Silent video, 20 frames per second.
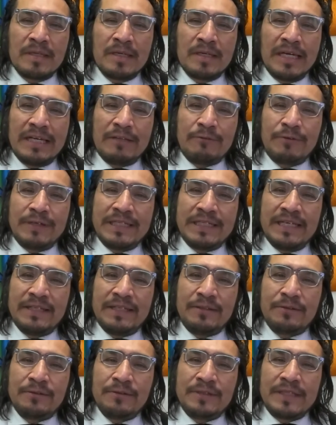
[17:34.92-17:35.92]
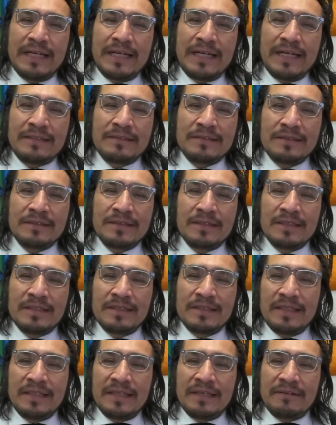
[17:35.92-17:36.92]
And when they do that,
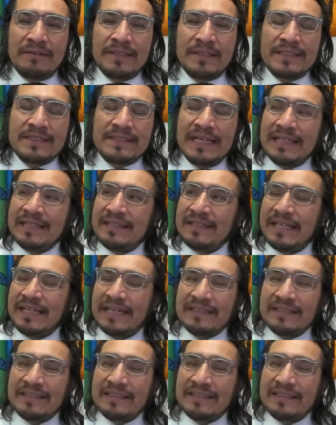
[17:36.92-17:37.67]
there is um,